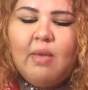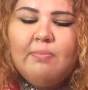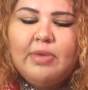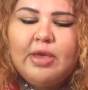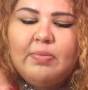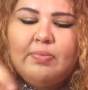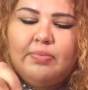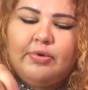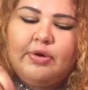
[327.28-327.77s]

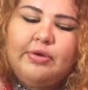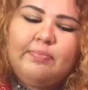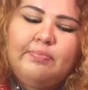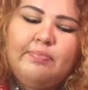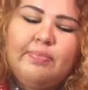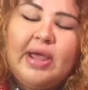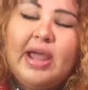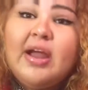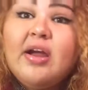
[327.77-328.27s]
be
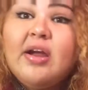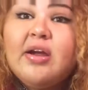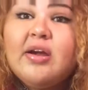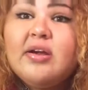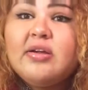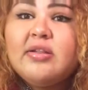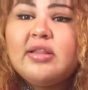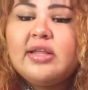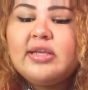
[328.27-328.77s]

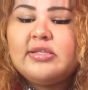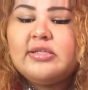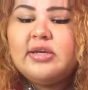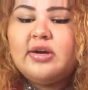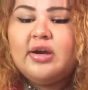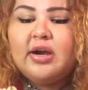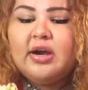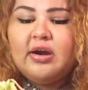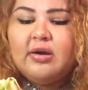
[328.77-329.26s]
prepared. They
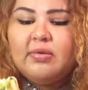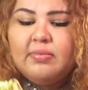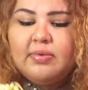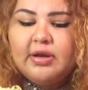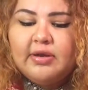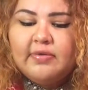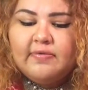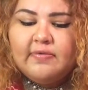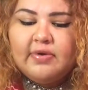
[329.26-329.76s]
scared
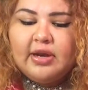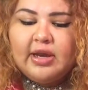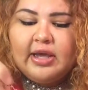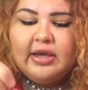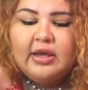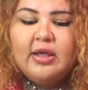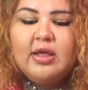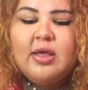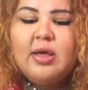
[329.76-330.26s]
everybody for
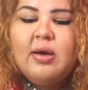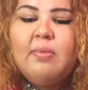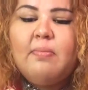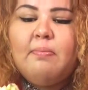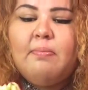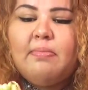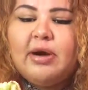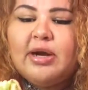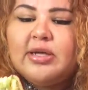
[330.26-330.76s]
like
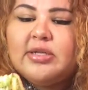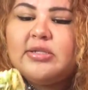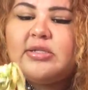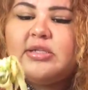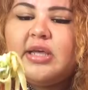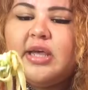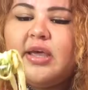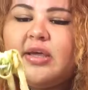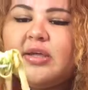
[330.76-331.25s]

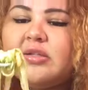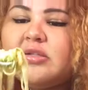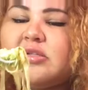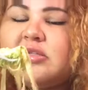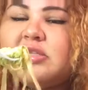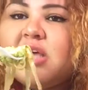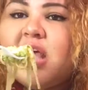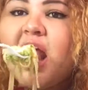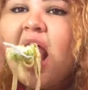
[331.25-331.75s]
months,
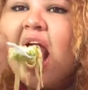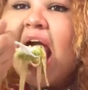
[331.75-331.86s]
and